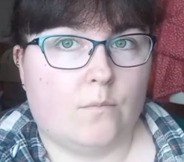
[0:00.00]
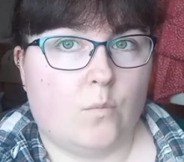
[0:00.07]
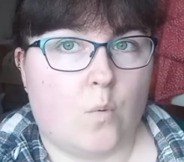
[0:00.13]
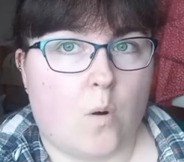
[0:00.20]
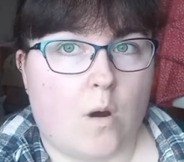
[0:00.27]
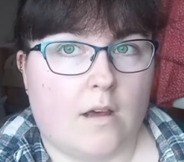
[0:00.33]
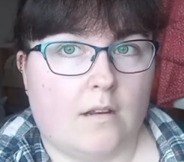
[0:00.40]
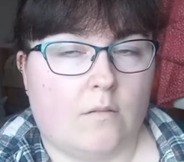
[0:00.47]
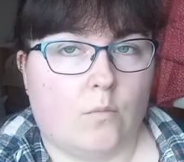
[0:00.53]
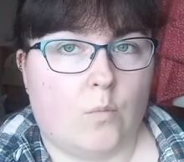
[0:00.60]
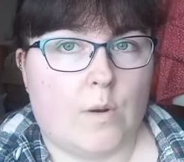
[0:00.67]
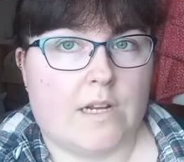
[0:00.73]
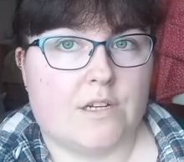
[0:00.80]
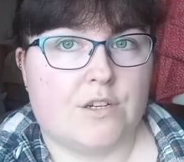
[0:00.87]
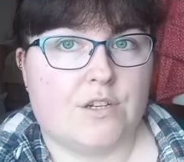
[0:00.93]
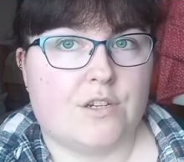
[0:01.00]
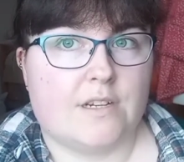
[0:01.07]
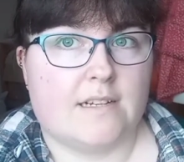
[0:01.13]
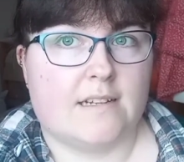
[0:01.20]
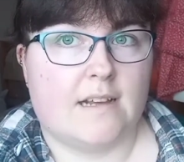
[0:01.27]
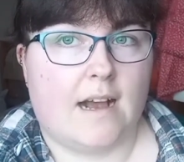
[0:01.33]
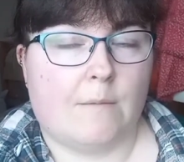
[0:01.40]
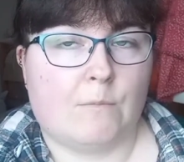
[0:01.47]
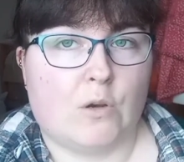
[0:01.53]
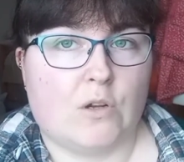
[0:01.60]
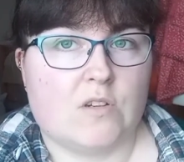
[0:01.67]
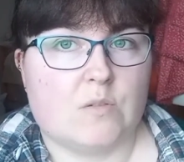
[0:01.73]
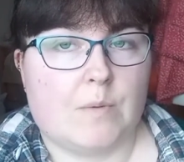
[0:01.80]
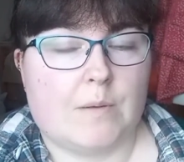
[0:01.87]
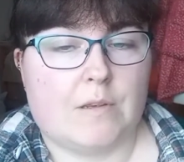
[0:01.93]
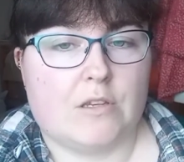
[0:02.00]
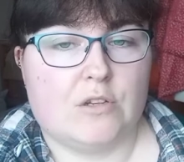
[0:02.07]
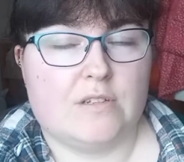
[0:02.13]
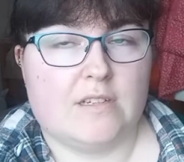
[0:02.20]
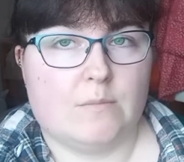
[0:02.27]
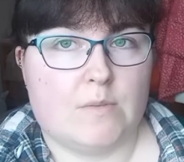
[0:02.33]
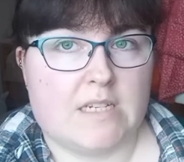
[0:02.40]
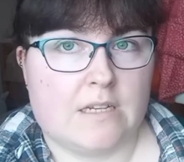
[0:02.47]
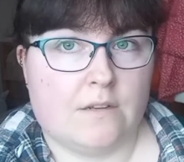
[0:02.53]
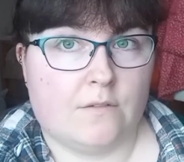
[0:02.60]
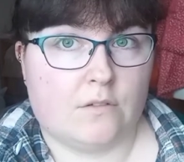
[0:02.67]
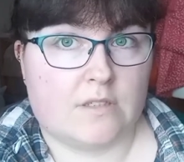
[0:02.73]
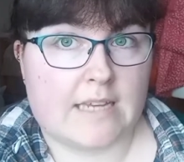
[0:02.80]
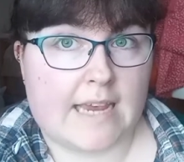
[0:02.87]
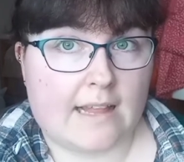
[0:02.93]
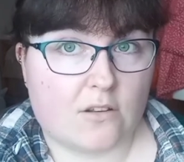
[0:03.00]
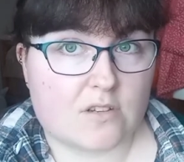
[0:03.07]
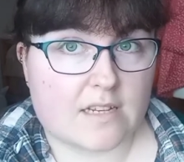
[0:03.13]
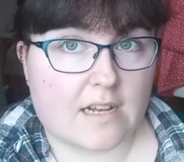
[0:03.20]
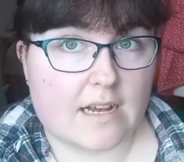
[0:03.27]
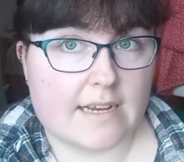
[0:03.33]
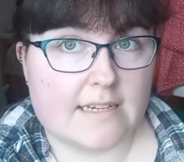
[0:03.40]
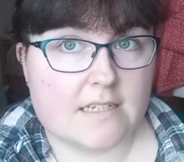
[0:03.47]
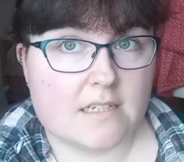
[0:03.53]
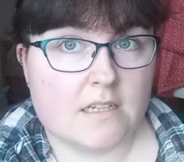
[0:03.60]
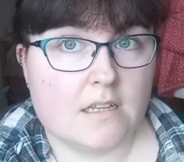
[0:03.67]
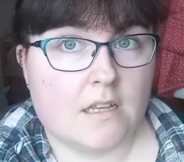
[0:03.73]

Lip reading: one which I'm going to be using the Medieval Tailor's Guide.